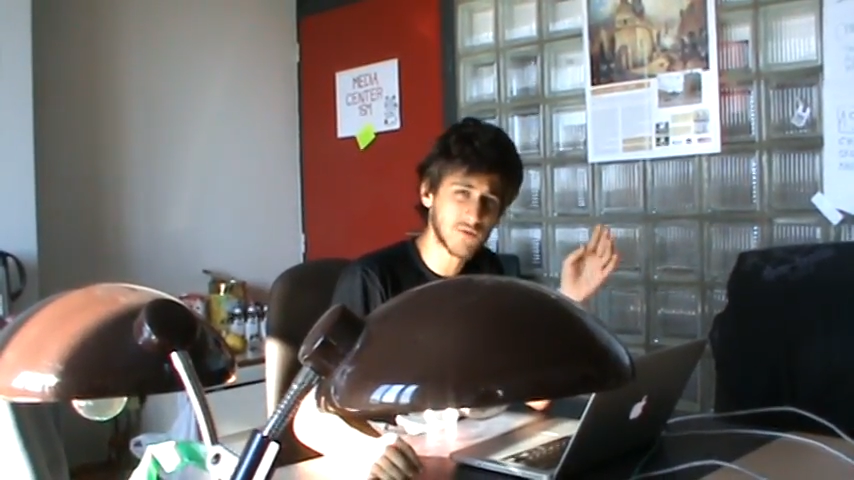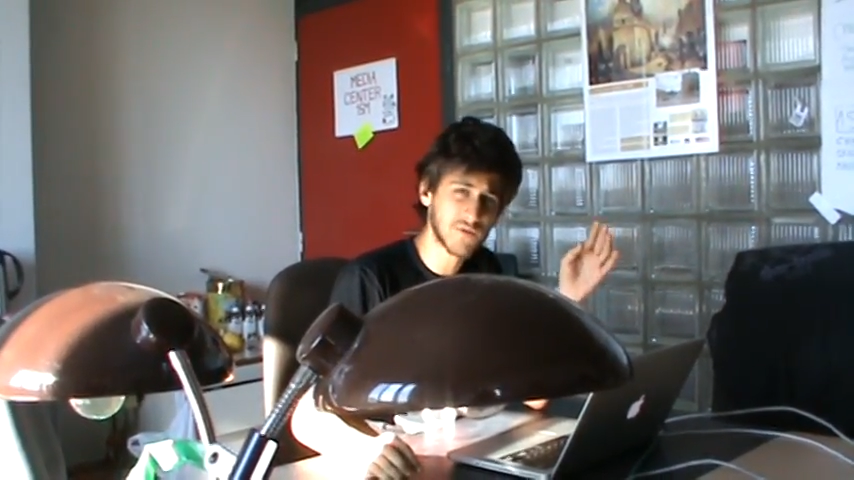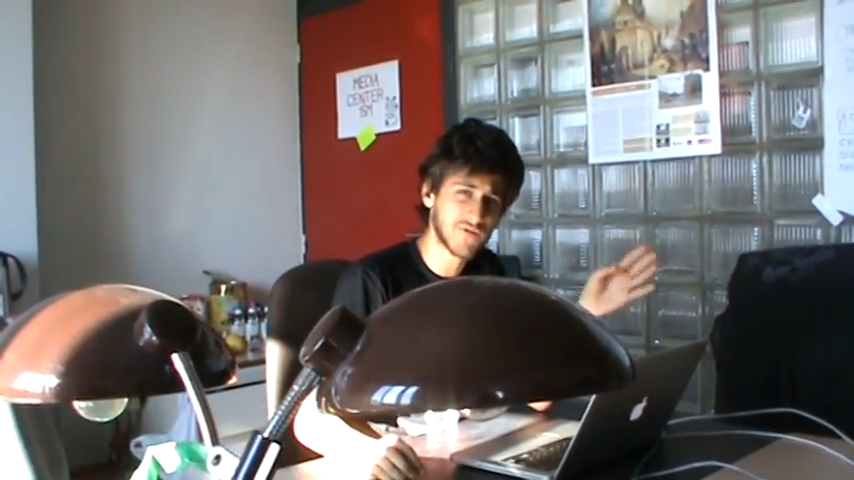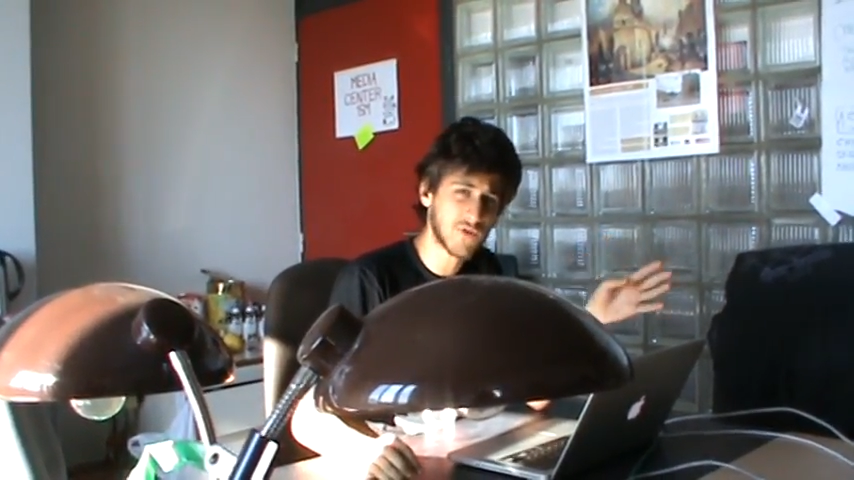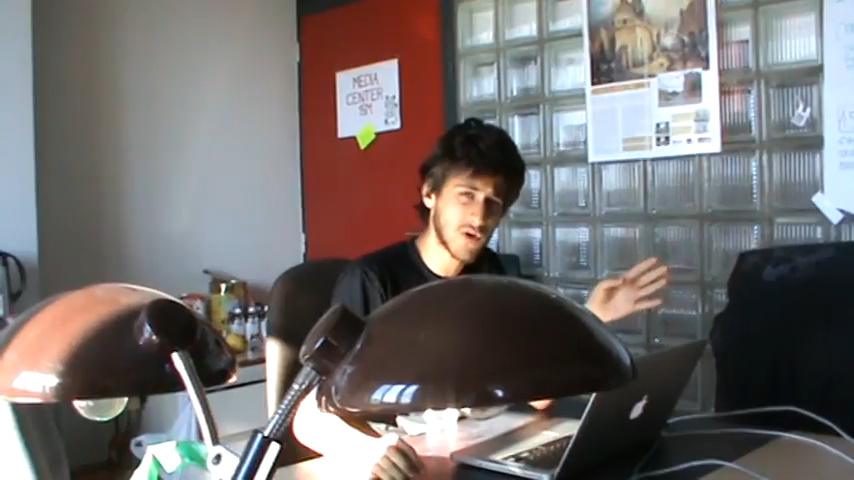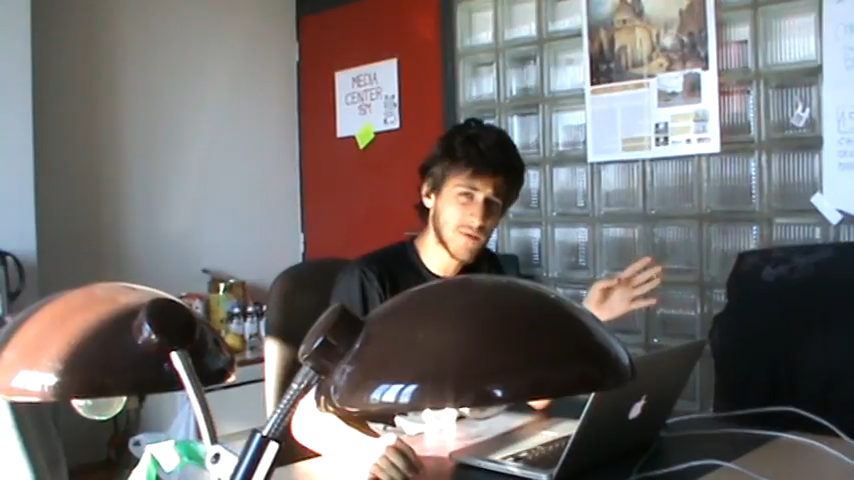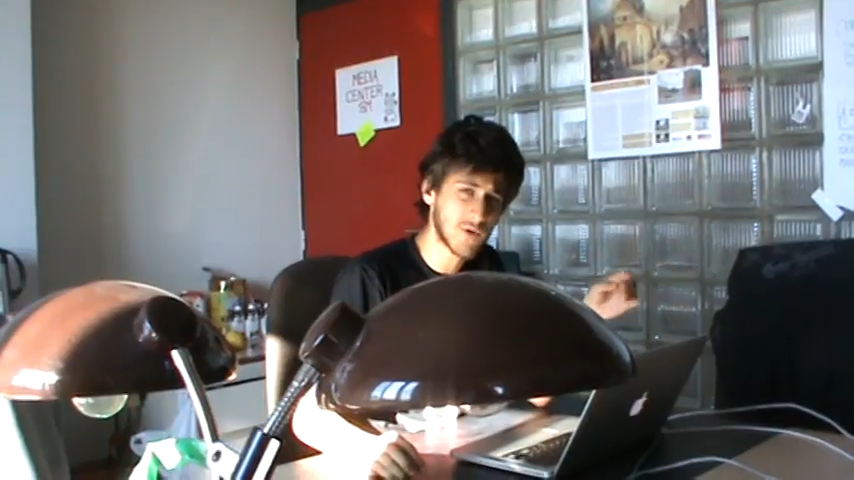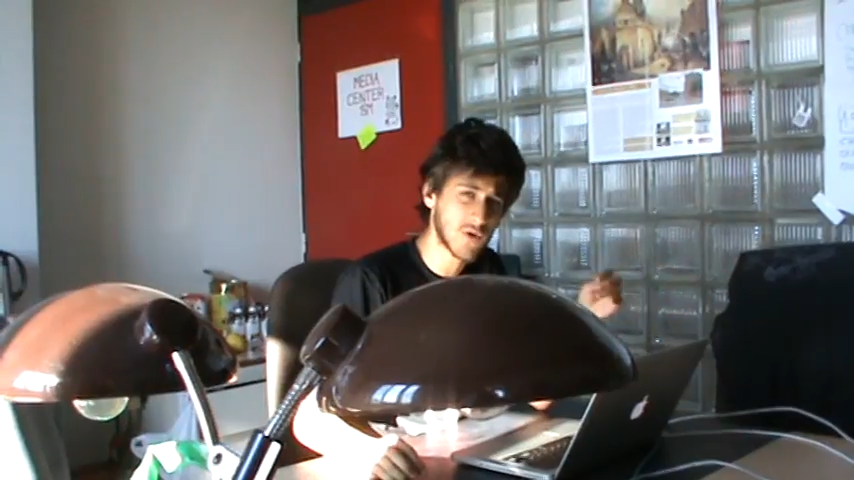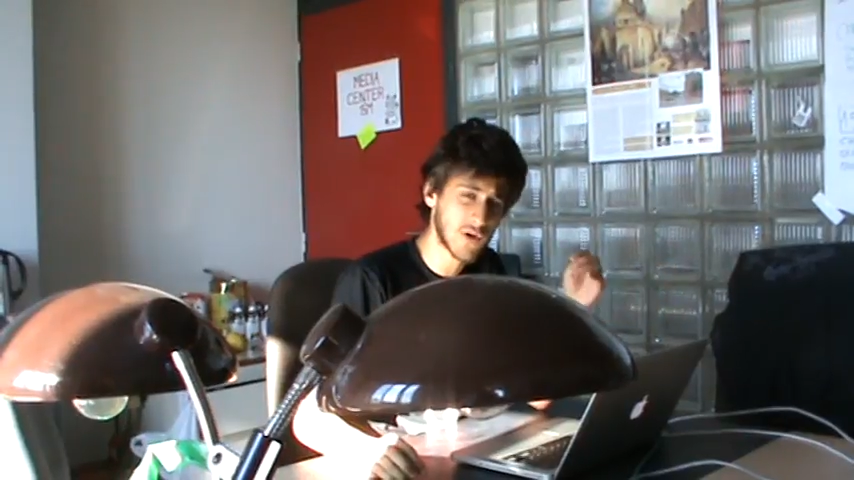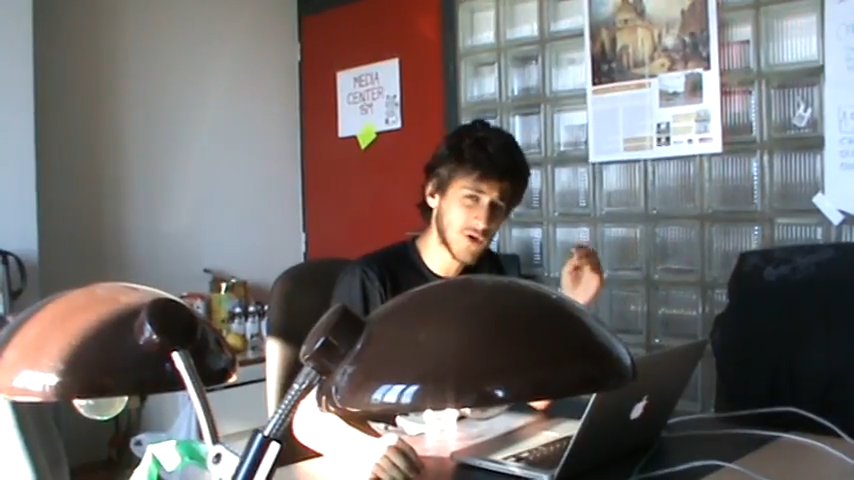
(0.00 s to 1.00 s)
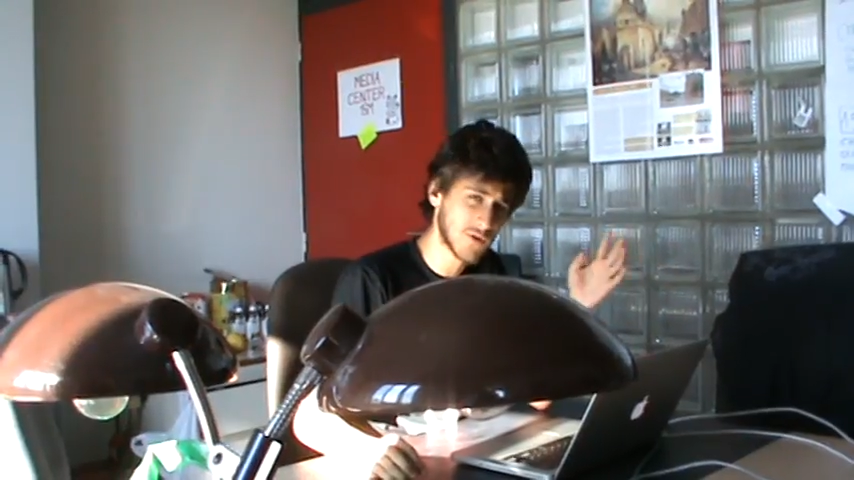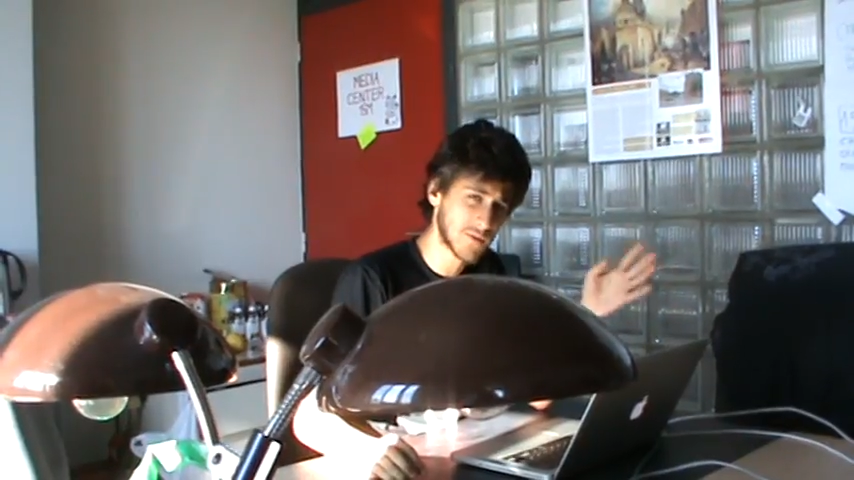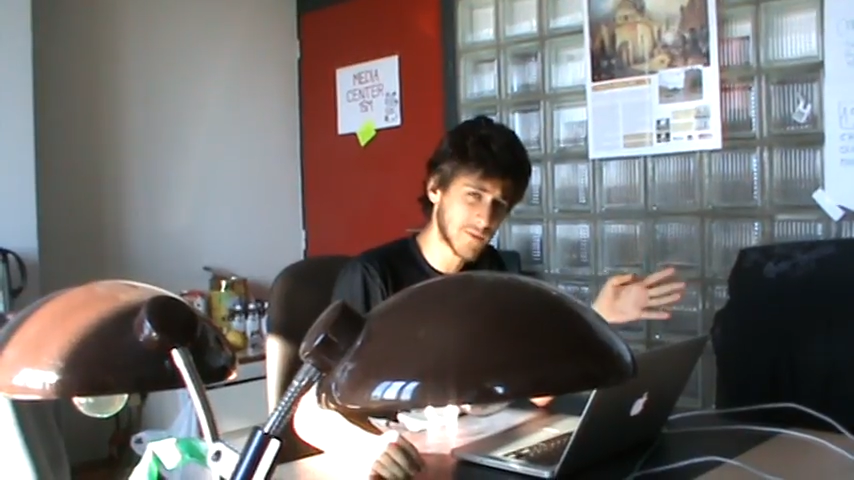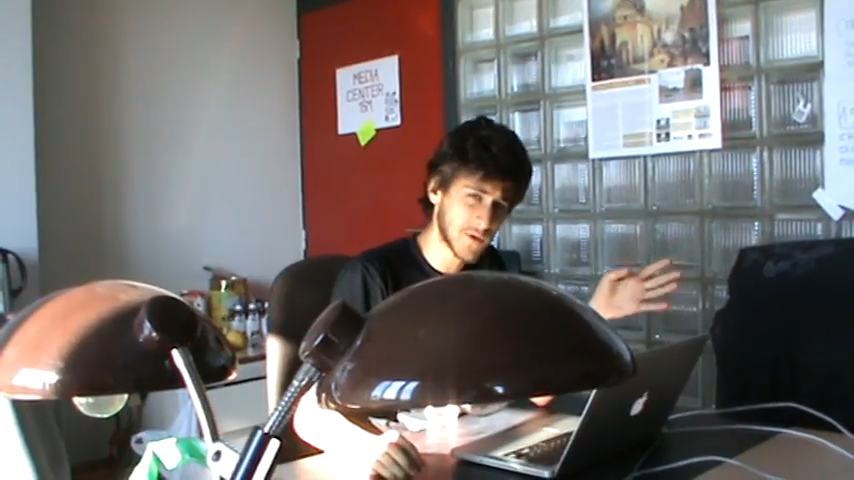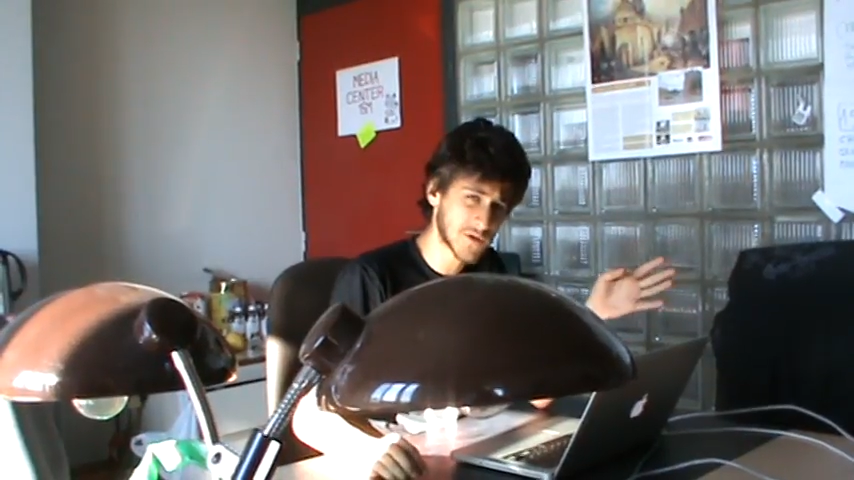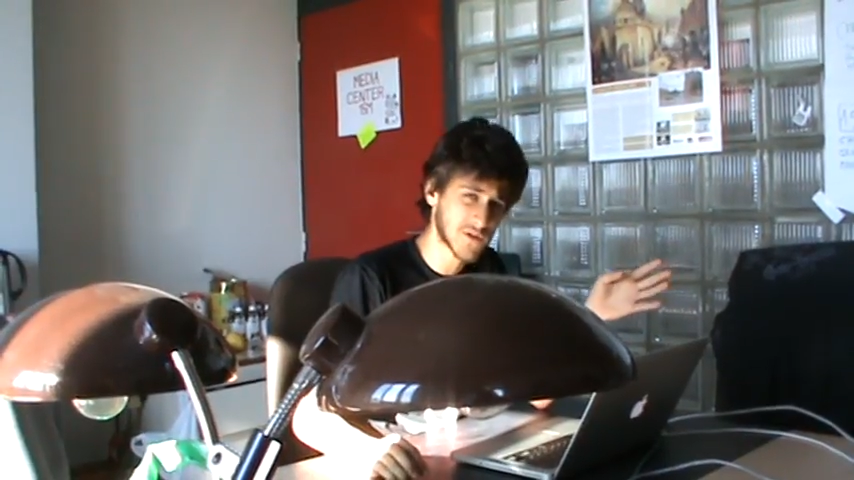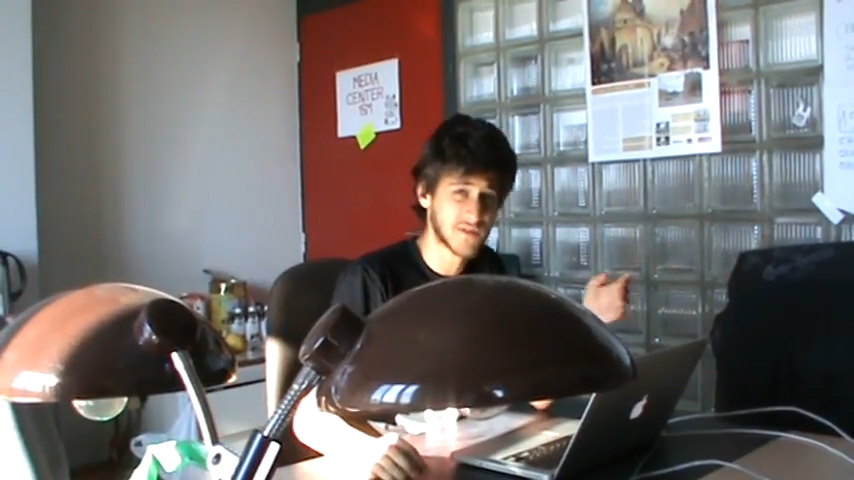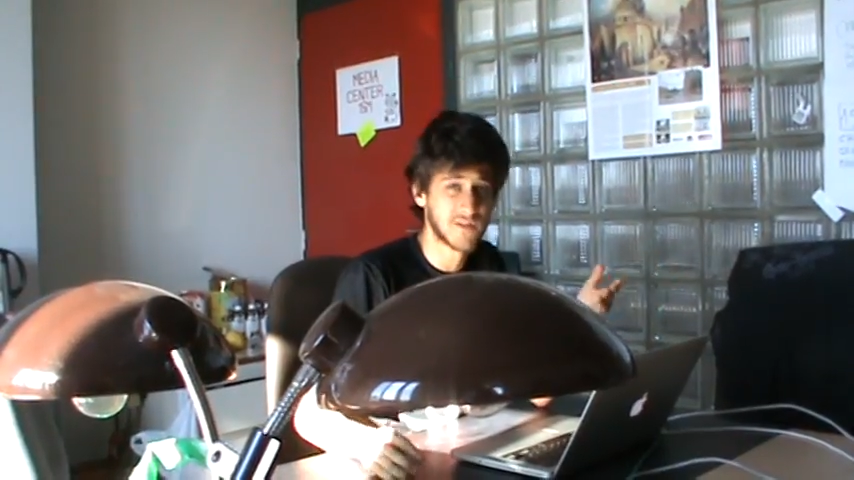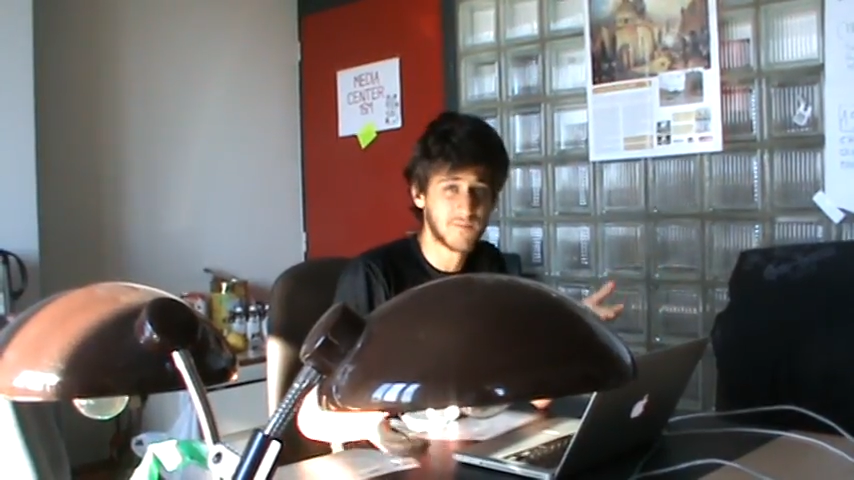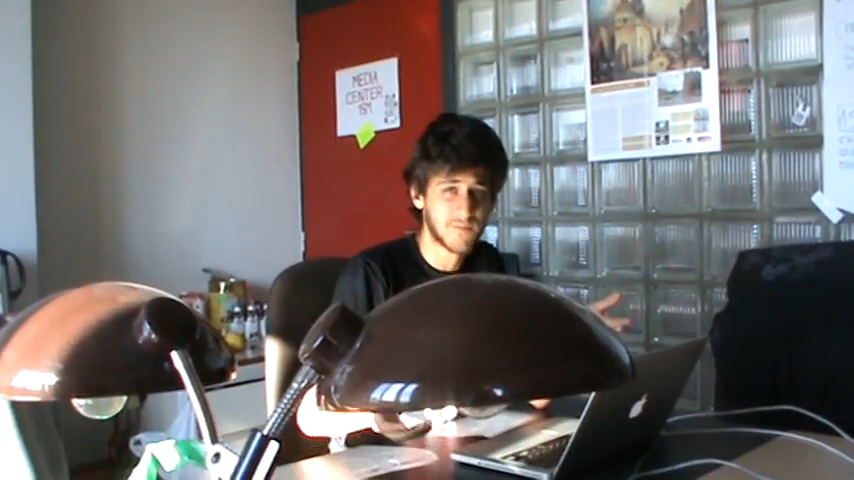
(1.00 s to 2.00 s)
reform or local proposals
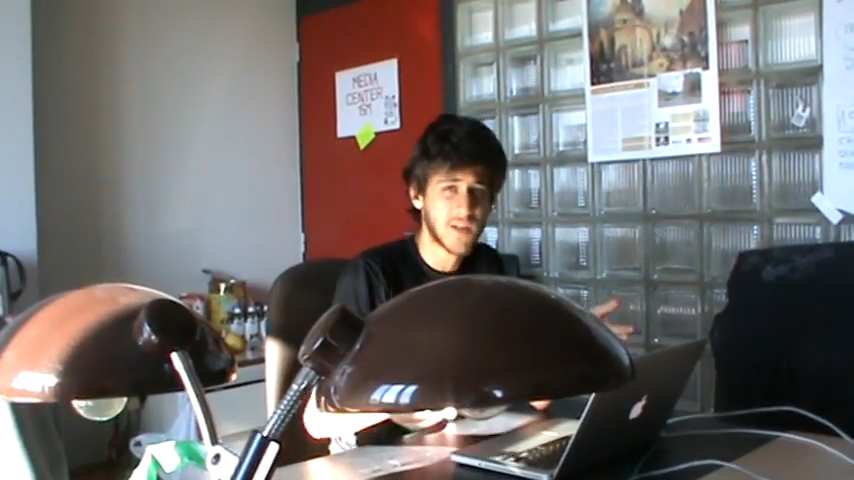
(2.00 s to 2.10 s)
that